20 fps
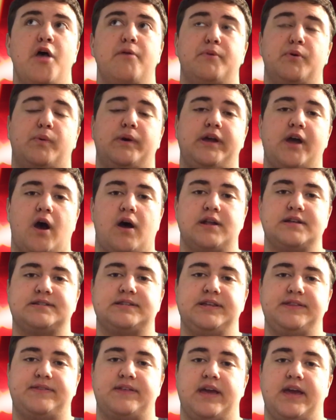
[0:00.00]
But we
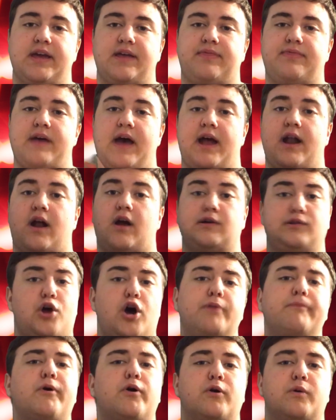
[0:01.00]
honestly think that our
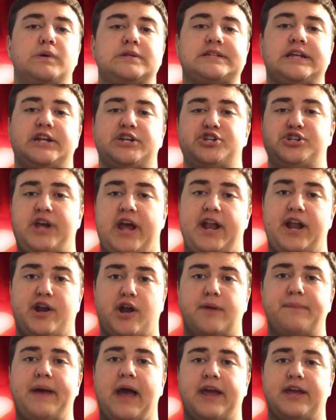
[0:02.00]
lawnmower was in a shed in
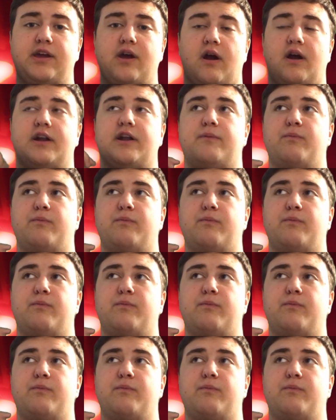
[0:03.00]
our backyard,